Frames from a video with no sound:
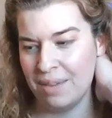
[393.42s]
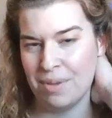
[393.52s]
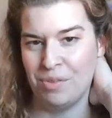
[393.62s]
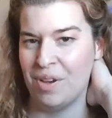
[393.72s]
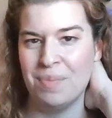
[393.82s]

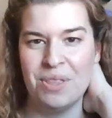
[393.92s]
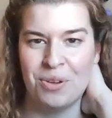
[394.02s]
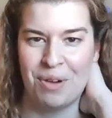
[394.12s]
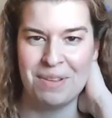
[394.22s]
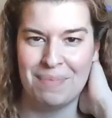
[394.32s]
Maybe if I'm in
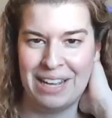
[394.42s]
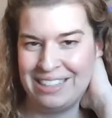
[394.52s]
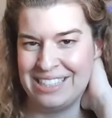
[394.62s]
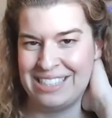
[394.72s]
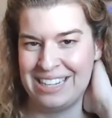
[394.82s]
the right
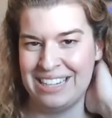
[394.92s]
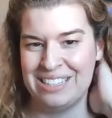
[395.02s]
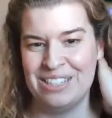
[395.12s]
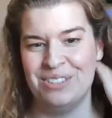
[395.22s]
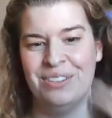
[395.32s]
mind state
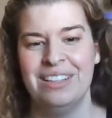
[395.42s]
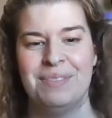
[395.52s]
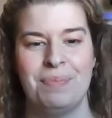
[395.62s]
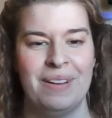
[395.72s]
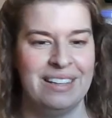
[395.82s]
to do
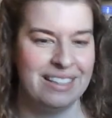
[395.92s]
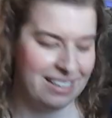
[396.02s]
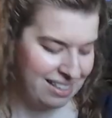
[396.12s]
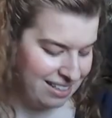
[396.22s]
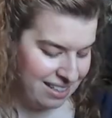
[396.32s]
it, but
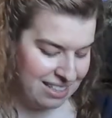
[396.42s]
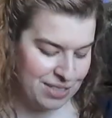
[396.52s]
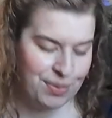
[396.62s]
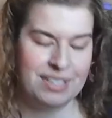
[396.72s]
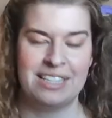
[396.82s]

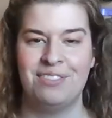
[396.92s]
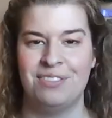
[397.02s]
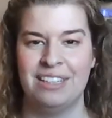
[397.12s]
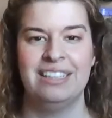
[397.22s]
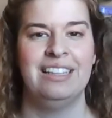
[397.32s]
this one
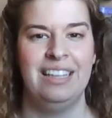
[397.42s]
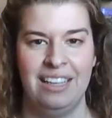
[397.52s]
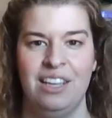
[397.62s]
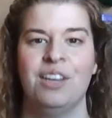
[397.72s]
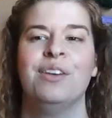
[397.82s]

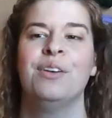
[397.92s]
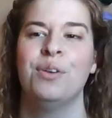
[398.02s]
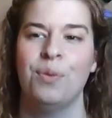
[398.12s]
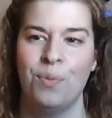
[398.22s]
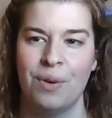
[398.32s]
definitely
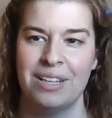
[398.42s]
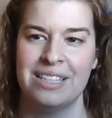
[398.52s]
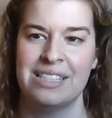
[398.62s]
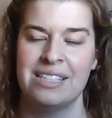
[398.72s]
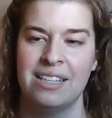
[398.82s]

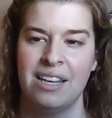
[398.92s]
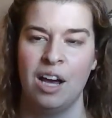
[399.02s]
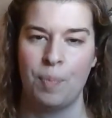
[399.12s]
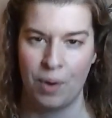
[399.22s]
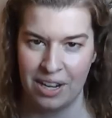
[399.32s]
was
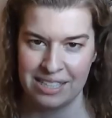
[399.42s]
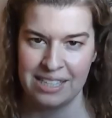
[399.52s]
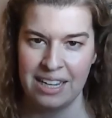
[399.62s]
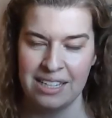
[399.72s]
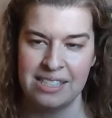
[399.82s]
a
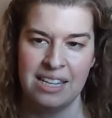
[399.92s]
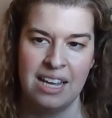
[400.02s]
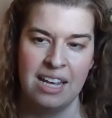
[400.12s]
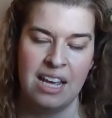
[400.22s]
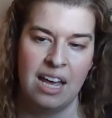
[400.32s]
process
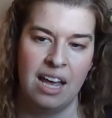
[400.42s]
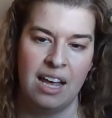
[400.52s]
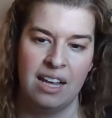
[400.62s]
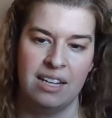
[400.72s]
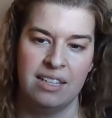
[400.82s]

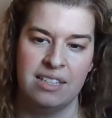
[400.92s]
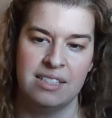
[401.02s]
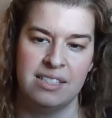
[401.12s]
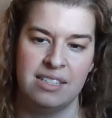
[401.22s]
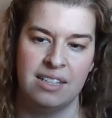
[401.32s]

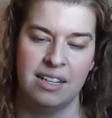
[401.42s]
and